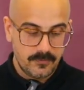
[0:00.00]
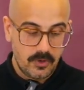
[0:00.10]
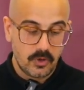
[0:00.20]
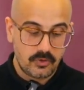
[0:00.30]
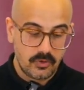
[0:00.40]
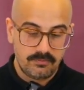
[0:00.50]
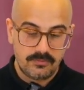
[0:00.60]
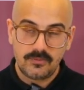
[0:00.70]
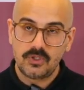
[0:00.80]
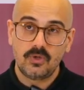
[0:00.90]
go through
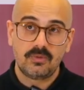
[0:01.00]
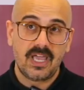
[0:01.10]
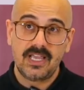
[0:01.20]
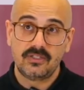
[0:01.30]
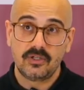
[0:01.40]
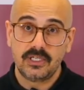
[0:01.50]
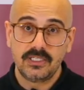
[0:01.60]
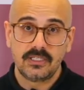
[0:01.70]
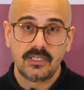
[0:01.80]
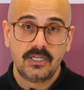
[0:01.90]
2 case
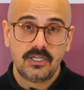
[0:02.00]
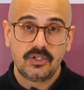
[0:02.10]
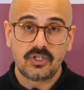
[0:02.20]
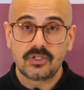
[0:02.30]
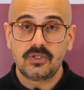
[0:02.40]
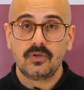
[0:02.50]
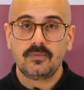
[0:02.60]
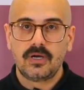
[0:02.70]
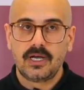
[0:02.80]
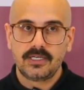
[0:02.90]
studies just
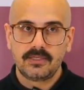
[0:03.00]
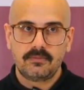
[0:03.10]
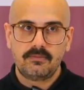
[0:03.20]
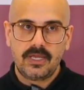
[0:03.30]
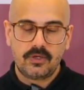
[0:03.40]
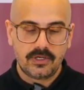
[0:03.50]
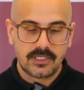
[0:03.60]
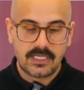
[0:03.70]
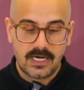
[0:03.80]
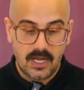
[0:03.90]
to make you
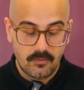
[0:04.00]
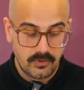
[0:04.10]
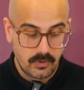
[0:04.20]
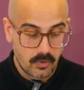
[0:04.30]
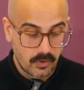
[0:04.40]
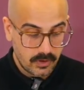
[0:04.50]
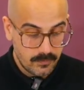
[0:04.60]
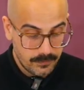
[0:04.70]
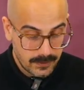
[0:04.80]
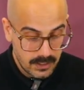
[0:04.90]
understand how they work.
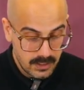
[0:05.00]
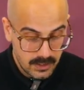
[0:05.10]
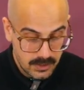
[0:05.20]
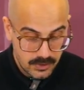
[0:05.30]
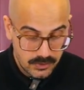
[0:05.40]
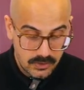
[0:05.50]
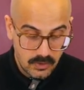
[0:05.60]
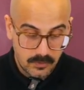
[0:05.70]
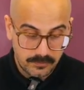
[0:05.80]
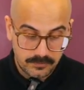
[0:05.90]

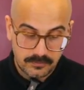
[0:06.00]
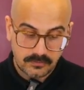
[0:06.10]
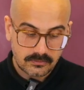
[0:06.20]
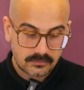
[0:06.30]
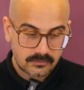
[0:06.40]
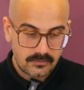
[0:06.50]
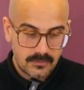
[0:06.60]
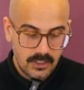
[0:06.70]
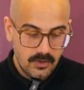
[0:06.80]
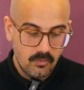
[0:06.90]
So
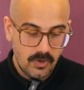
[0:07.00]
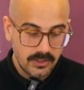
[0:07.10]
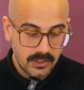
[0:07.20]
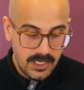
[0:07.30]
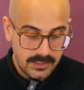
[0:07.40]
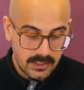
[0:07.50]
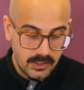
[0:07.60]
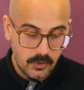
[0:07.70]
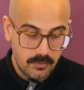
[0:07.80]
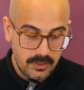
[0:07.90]
one of the case
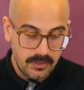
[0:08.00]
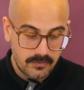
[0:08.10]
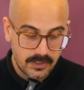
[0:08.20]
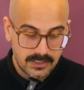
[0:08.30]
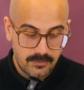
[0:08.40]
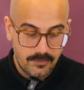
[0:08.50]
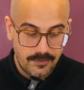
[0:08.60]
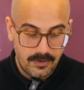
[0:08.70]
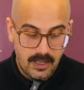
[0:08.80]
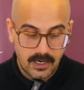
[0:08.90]
studies could be, for
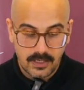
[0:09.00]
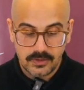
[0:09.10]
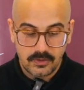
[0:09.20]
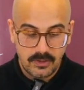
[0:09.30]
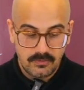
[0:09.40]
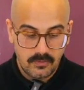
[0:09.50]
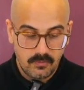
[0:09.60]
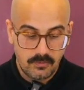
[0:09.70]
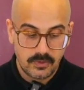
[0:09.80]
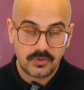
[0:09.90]
example, a customer
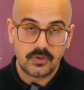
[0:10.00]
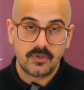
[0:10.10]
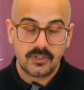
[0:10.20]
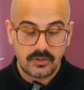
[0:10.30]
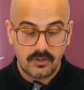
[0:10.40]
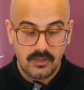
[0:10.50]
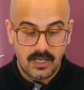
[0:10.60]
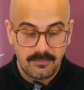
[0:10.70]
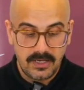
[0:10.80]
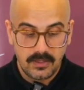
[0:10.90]
wants to install
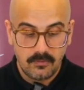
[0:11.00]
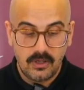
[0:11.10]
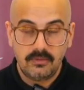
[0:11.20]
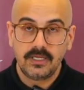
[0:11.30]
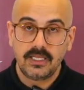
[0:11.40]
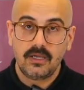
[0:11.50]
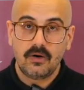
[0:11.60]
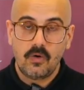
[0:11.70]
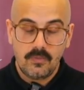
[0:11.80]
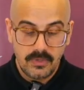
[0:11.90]
a media wall in their
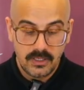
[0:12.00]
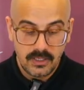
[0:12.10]
home